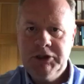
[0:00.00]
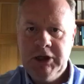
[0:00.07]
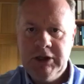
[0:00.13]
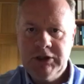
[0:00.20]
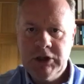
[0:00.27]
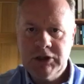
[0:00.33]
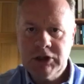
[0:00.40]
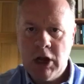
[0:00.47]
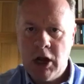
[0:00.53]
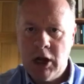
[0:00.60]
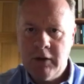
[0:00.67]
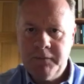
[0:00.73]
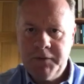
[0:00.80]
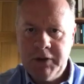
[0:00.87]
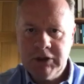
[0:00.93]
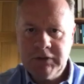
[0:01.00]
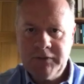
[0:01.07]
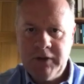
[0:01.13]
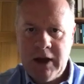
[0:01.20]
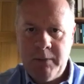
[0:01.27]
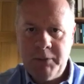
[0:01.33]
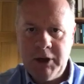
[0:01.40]
Jesus loved this
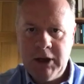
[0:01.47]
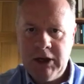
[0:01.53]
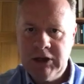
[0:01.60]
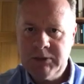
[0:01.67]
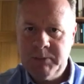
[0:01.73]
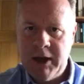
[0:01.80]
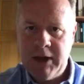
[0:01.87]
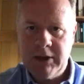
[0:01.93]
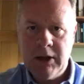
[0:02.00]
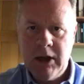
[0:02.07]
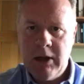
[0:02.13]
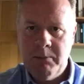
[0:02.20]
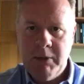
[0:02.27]
family. He spent